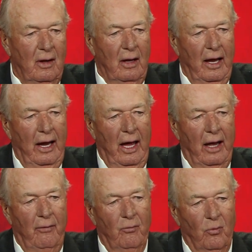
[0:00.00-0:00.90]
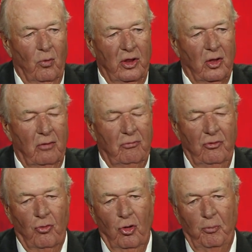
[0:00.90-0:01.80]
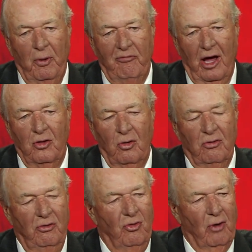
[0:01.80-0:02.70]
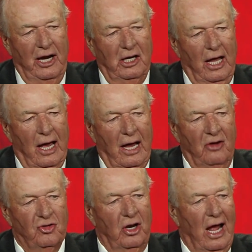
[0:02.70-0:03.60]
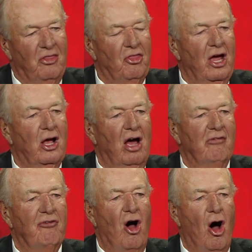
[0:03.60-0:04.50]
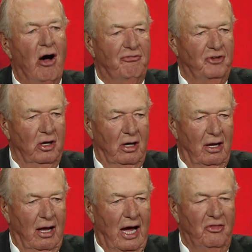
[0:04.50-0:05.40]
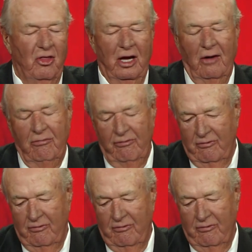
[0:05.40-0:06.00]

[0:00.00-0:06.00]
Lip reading: And with a group of other great guys that I think of often, I think of